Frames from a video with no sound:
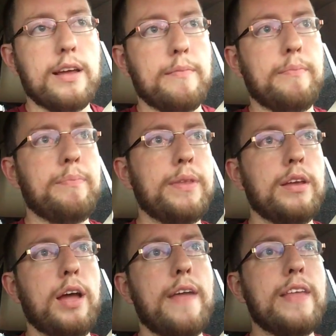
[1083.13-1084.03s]
them
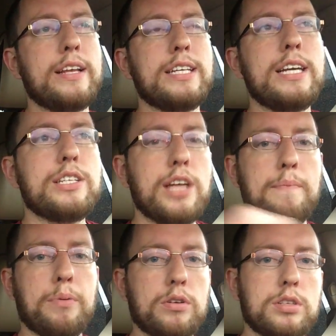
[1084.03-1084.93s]
and then teach
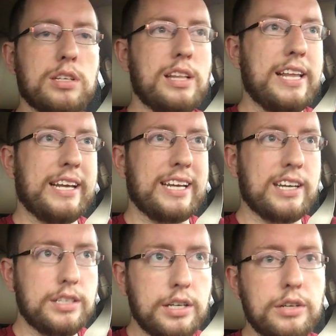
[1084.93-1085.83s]
that person that they can
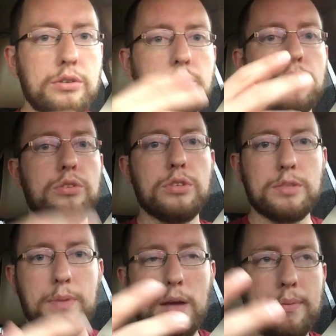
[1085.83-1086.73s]
continue to do
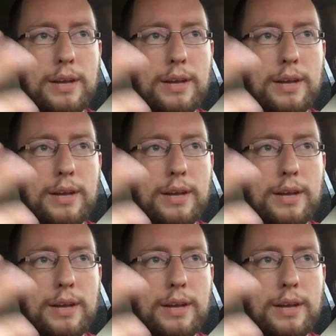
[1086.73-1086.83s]
this bad